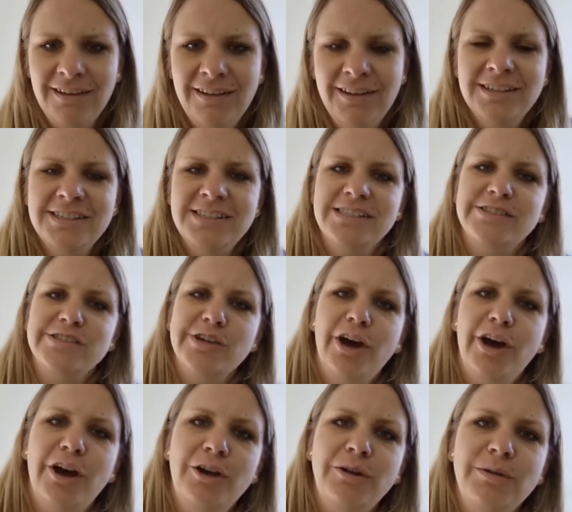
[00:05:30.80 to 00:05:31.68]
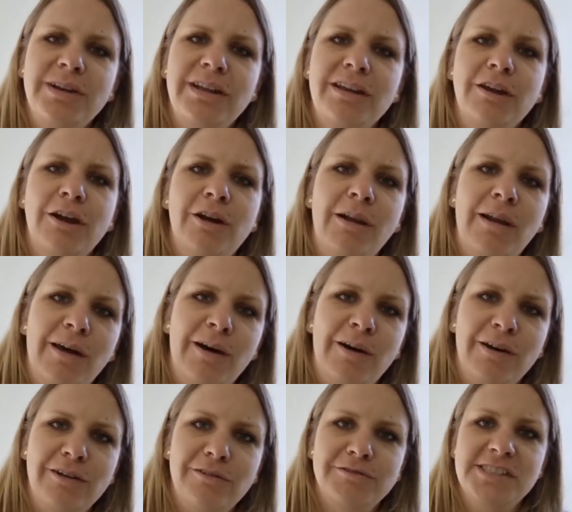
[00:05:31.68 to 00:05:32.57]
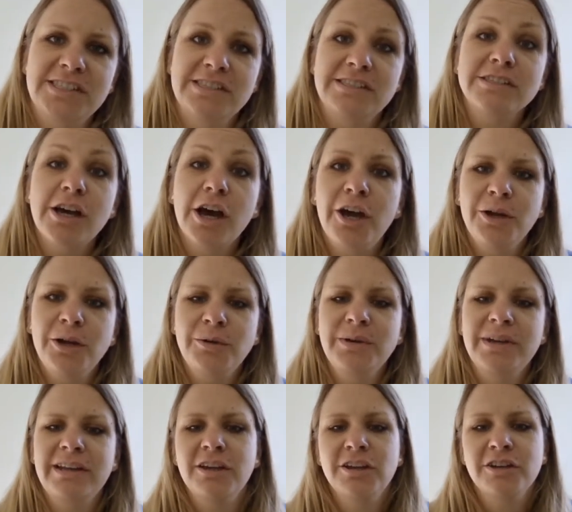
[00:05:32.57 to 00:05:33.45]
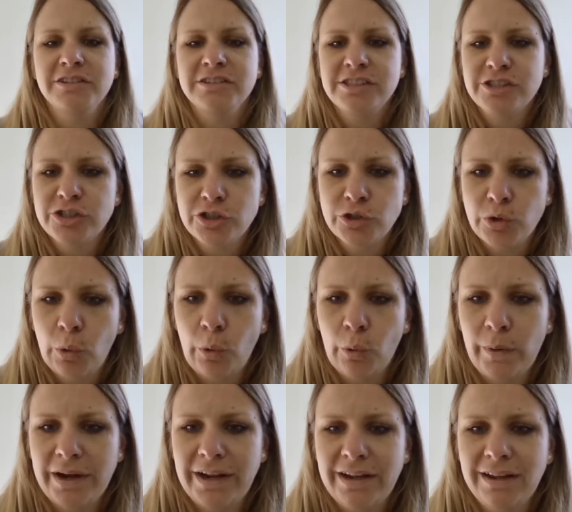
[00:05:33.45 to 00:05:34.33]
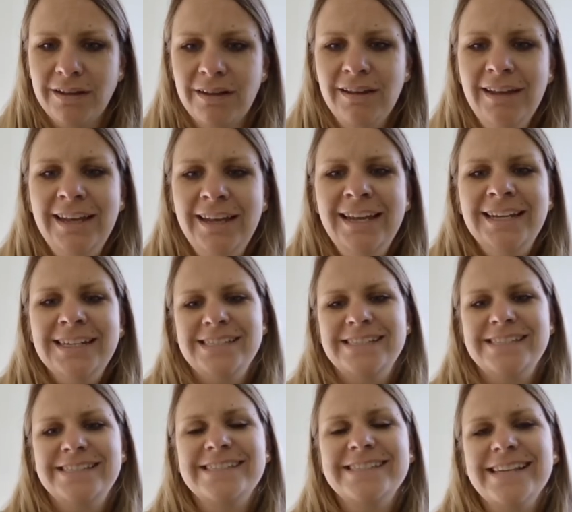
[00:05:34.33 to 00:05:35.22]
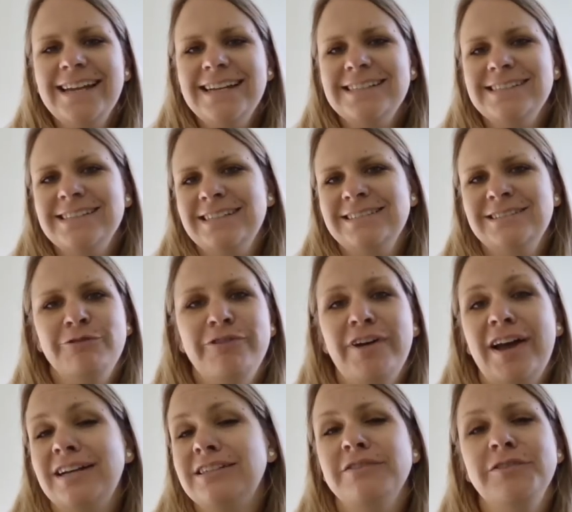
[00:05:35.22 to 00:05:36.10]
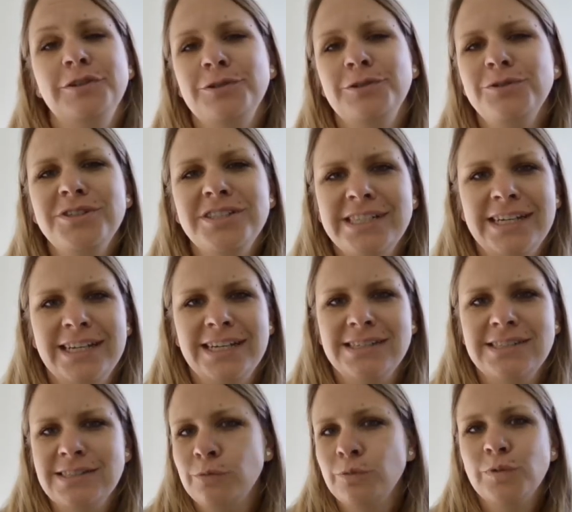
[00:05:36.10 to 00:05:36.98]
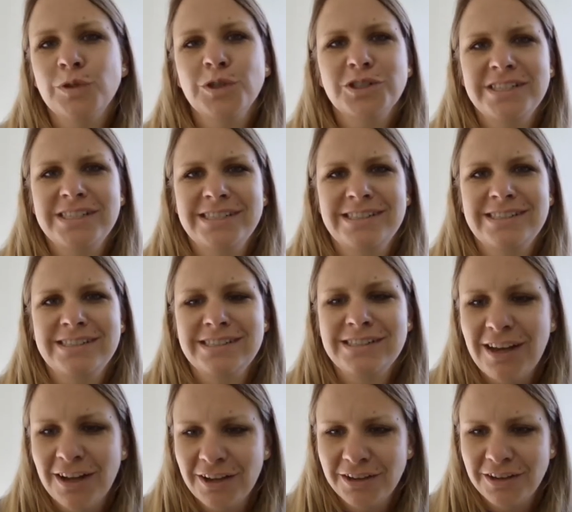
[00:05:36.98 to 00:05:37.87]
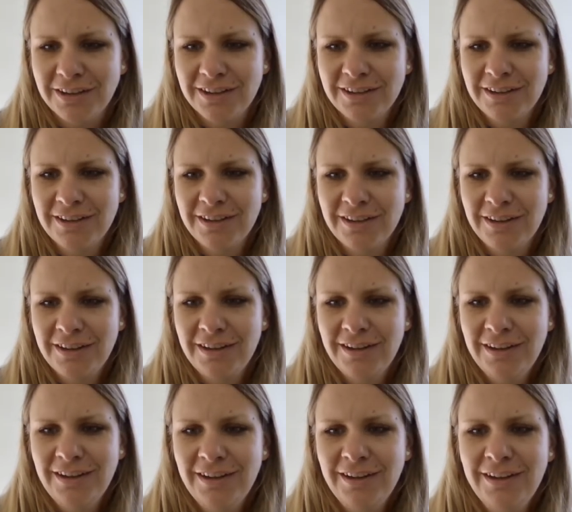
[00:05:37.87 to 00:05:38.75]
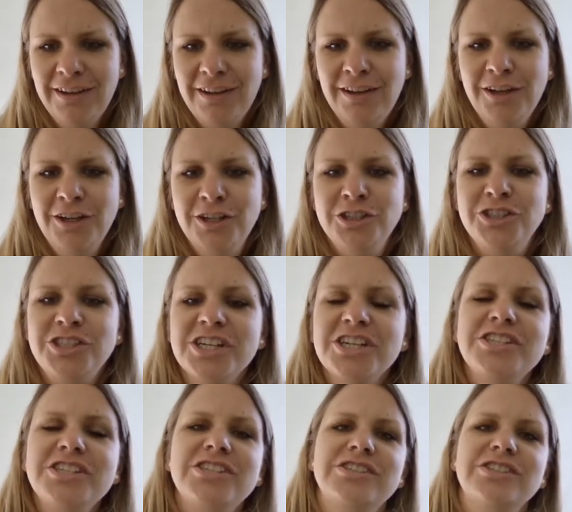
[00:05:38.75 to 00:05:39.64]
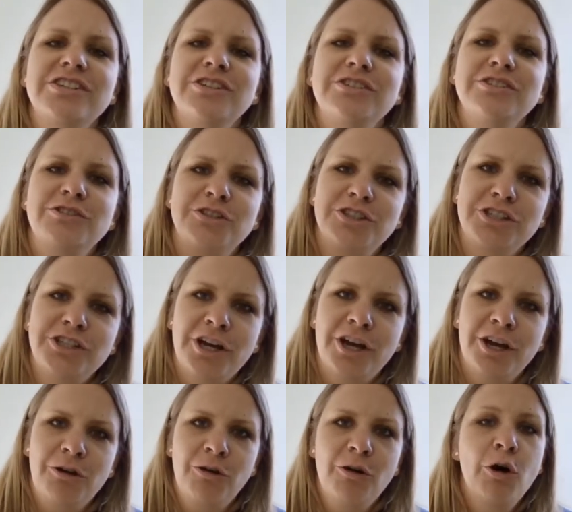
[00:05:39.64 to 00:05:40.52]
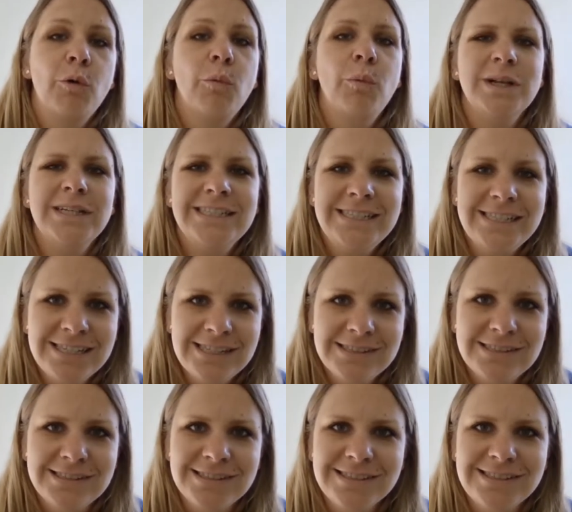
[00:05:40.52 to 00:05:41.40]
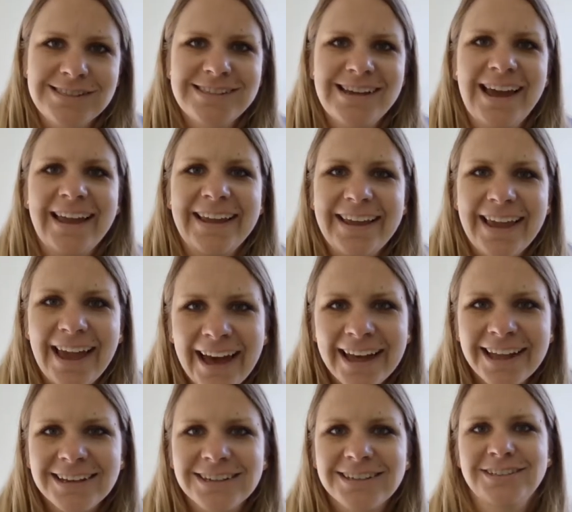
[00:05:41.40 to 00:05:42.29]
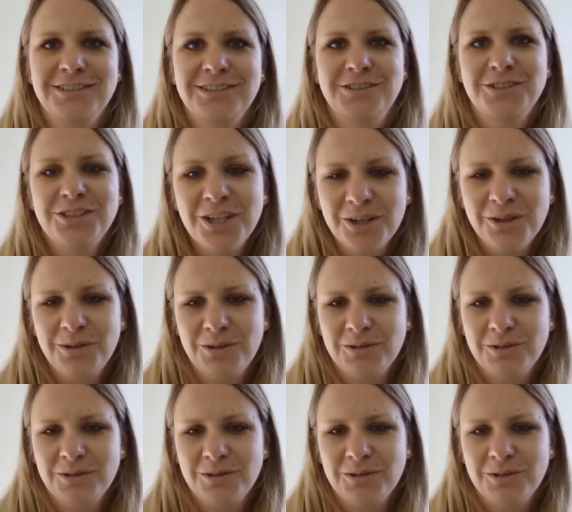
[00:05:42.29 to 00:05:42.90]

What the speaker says: She's owning her life, she's owning her story. She's stating the fact of who she is and what she's done, just to show what Jesus can do.